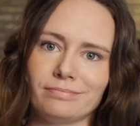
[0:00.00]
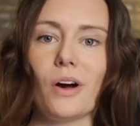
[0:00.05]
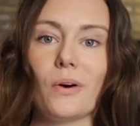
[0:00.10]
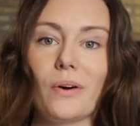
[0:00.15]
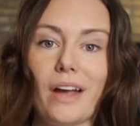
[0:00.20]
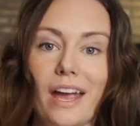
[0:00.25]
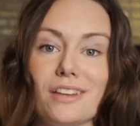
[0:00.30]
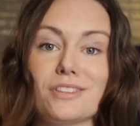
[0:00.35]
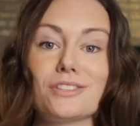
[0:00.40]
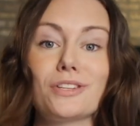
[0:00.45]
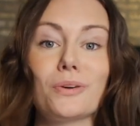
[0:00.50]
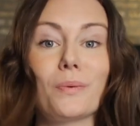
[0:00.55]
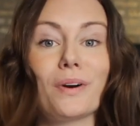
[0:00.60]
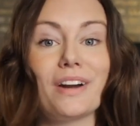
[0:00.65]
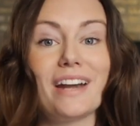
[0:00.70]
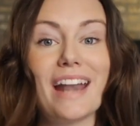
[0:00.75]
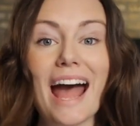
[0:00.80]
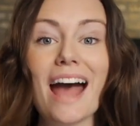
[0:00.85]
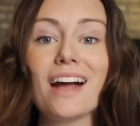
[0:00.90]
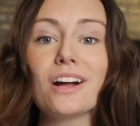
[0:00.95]
Okay, so we're
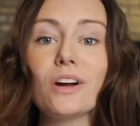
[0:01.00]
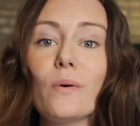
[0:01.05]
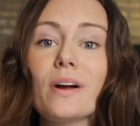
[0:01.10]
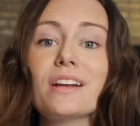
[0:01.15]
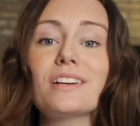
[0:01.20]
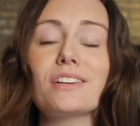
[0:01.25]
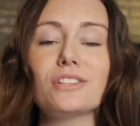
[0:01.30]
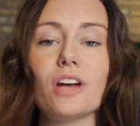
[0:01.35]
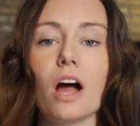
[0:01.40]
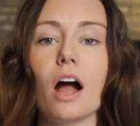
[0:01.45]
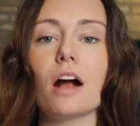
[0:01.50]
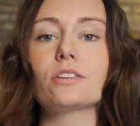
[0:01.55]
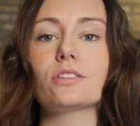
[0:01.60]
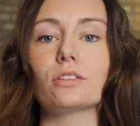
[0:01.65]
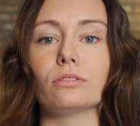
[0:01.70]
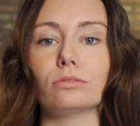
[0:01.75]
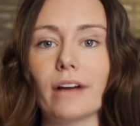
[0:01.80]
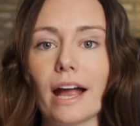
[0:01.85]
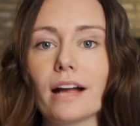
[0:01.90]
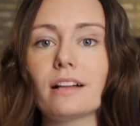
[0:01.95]
not going to talk
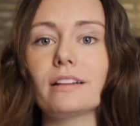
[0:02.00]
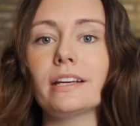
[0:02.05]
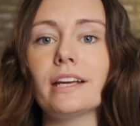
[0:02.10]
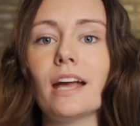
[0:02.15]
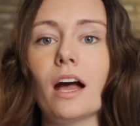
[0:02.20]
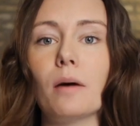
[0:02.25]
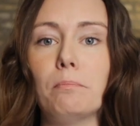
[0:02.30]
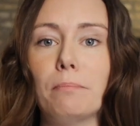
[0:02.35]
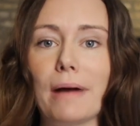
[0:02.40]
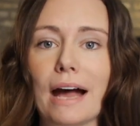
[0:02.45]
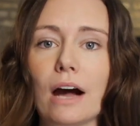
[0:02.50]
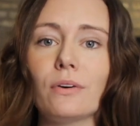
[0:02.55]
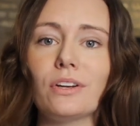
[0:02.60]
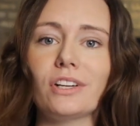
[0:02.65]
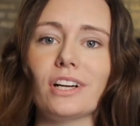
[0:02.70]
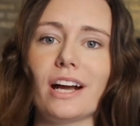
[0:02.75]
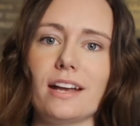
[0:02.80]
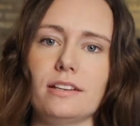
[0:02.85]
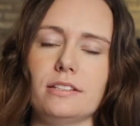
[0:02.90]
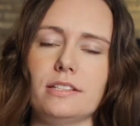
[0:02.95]
directly about
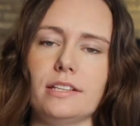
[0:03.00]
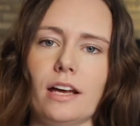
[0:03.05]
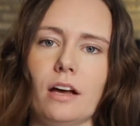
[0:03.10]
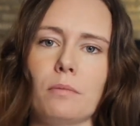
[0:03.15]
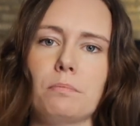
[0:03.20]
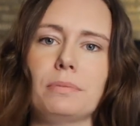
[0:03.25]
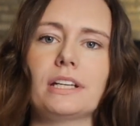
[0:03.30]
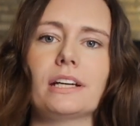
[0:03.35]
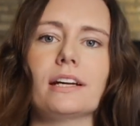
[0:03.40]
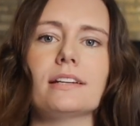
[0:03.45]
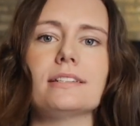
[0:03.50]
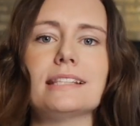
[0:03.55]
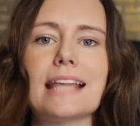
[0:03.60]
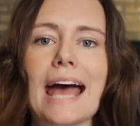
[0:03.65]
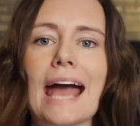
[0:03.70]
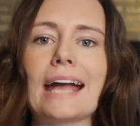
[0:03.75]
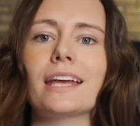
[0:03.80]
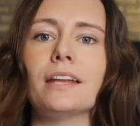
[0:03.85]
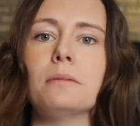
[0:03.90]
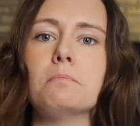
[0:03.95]
your idea because
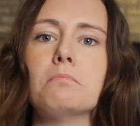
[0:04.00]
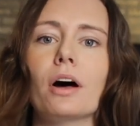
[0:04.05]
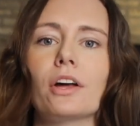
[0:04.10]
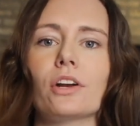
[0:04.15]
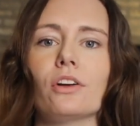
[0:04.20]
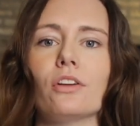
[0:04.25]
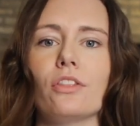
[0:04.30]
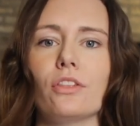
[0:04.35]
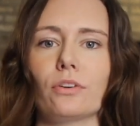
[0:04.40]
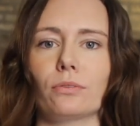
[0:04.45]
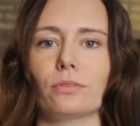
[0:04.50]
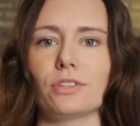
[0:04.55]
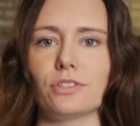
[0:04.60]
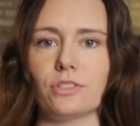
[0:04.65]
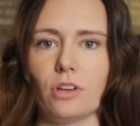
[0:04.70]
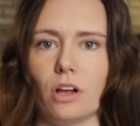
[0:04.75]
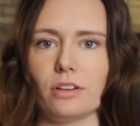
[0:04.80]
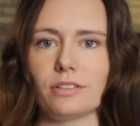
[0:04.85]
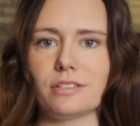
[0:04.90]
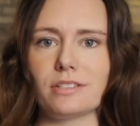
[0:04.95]
that can muddle the
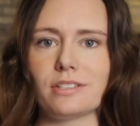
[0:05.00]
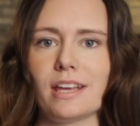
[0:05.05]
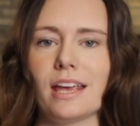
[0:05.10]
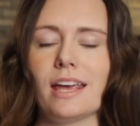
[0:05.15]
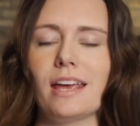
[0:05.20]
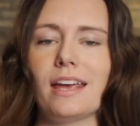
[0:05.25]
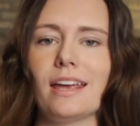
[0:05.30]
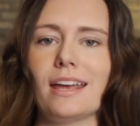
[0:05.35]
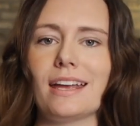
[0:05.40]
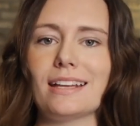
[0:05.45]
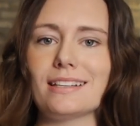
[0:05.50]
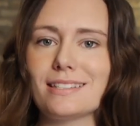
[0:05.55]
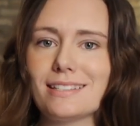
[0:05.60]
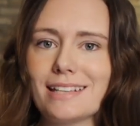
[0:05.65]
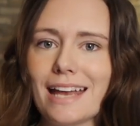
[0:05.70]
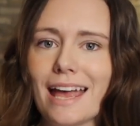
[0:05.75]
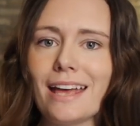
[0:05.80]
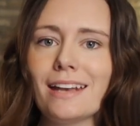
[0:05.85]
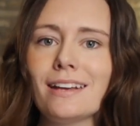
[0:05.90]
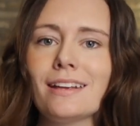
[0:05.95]
results.
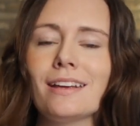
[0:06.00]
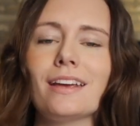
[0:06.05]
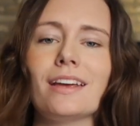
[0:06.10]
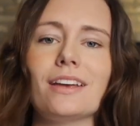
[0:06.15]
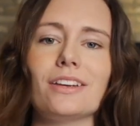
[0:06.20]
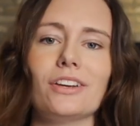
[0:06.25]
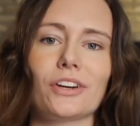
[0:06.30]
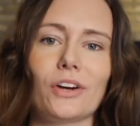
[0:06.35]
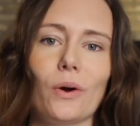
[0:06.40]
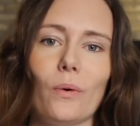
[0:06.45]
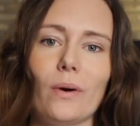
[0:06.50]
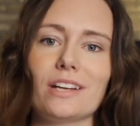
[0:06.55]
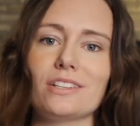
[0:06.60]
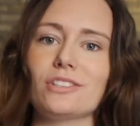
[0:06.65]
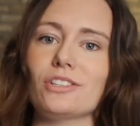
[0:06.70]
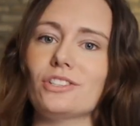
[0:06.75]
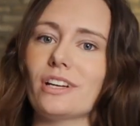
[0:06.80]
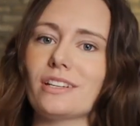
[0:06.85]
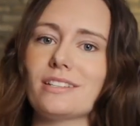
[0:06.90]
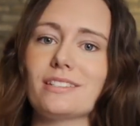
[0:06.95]
Instead, you're going
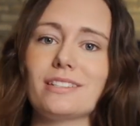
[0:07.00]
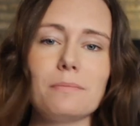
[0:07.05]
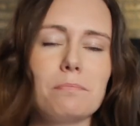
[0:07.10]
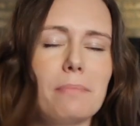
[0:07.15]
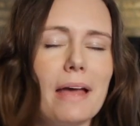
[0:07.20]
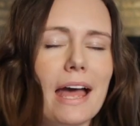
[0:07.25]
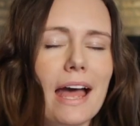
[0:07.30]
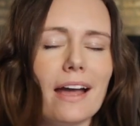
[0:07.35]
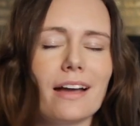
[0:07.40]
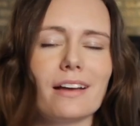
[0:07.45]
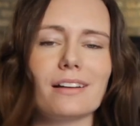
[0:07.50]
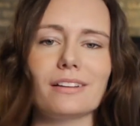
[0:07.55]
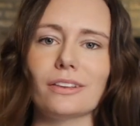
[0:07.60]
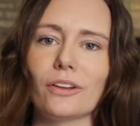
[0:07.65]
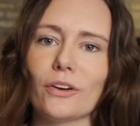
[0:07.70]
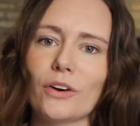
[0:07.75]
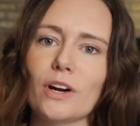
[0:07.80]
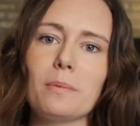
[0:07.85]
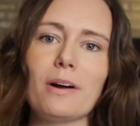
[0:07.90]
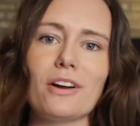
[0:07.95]
to just sit back,
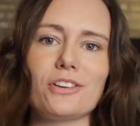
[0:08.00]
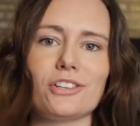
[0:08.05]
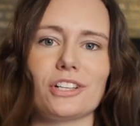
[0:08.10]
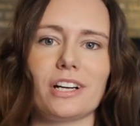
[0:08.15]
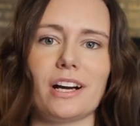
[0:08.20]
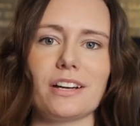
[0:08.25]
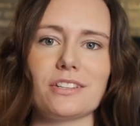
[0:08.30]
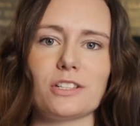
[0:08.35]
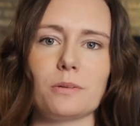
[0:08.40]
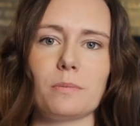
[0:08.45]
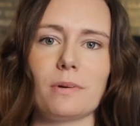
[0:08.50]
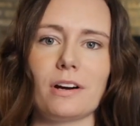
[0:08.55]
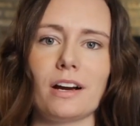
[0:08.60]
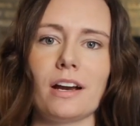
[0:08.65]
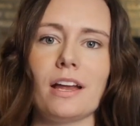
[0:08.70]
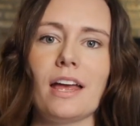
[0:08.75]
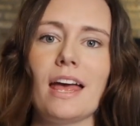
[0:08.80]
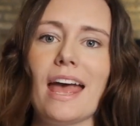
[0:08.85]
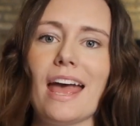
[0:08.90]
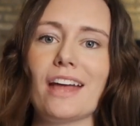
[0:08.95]
learn about your customer,
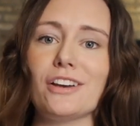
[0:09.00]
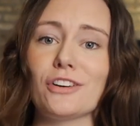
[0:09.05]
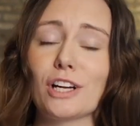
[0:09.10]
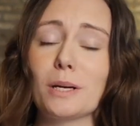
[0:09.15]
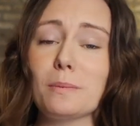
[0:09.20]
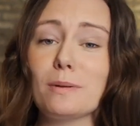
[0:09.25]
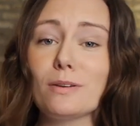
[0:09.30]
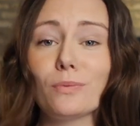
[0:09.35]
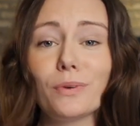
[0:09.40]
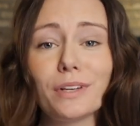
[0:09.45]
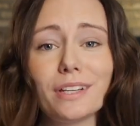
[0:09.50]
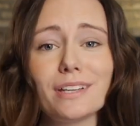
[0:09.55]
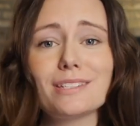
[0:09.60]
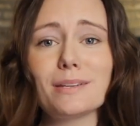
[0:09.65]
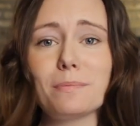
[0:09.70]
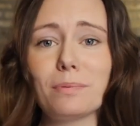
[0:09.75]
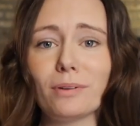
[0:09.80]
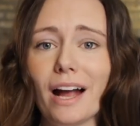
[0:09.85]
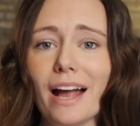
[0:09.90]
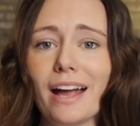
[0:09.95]
and you're gonna be really
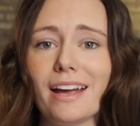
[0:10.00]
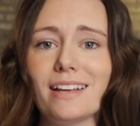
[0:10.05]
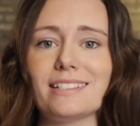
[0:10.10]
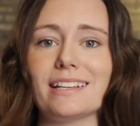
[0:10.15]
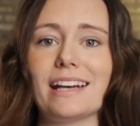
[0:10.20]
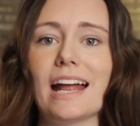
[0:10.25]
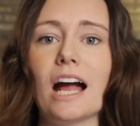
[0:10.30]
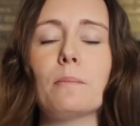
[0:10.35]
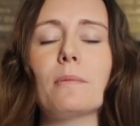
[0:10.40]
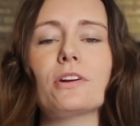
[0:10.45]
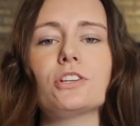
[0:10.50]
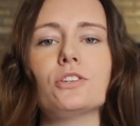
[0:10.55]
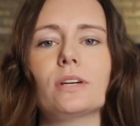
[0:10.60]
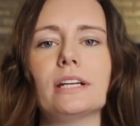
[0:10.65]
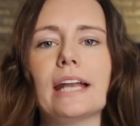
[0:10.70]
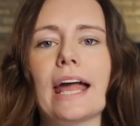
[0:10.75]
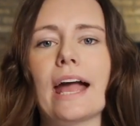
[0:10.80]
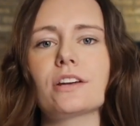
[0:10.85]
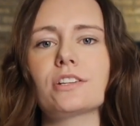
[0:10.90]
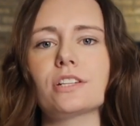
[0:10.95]
surprised at how much you
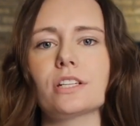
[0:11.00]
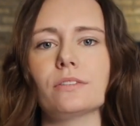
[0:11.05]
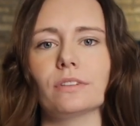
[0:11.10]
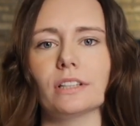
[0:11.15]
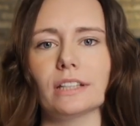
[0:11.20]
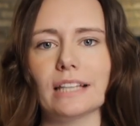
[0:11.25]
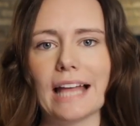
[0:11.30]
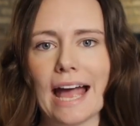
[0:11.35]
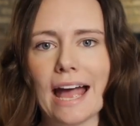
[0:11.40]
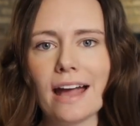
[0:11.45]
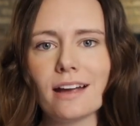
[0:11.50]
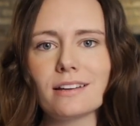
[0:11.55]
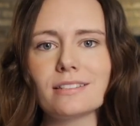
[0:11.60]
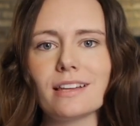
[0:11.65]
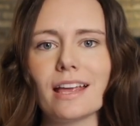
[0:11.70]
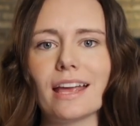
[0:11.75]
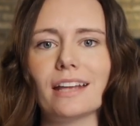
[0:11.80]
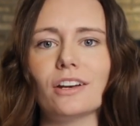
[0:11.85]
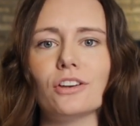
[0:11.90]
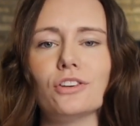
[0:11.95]
can actually relax
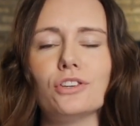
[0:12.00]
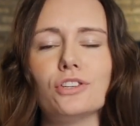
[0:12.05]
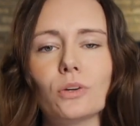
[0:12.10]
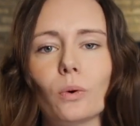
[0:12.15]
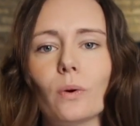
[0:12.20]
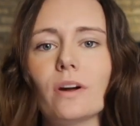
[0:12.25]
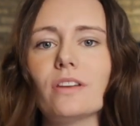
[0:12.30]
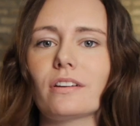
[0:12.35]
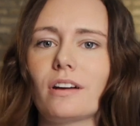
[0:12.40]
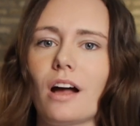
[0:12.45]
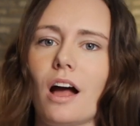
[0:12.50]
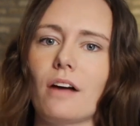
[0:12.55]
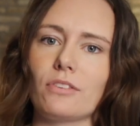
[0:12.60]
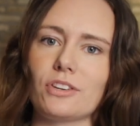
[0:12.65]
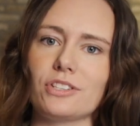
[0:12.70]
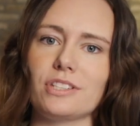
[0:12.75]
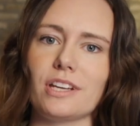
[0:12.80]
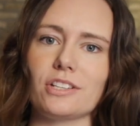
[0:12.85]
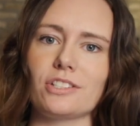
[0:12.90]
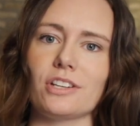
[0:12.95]
and enjoy the
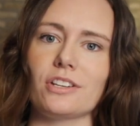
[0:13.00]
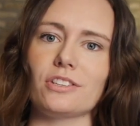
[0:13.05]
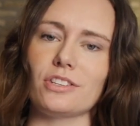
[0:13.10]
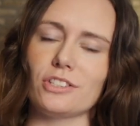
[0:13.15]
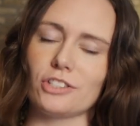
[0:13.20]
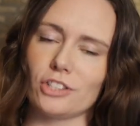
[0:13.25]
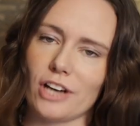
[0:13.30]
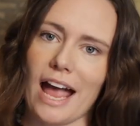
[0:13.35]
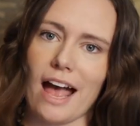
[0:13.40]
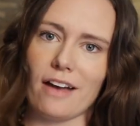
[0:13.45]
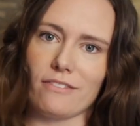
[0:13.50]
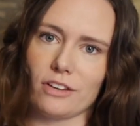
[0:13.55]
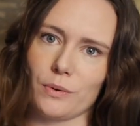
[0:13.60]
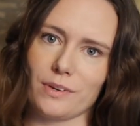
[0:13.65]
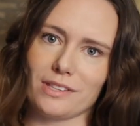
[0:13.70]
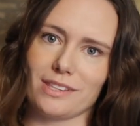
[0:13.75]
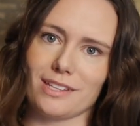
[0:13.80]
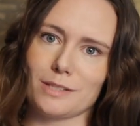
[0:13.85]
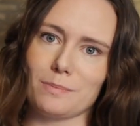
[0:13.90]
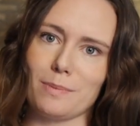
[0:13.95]
conversations that you're having
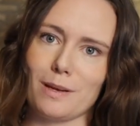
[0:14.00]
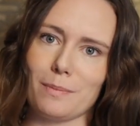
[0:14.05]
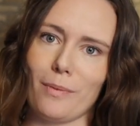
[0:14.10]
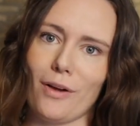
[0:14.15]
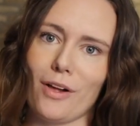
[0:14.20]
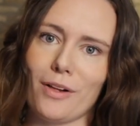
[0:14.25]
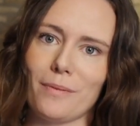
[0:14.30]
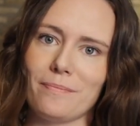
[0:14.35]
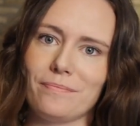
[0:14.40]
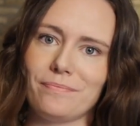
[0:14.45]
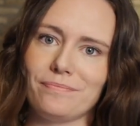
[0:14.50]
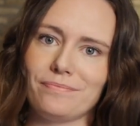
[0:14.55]
with these people.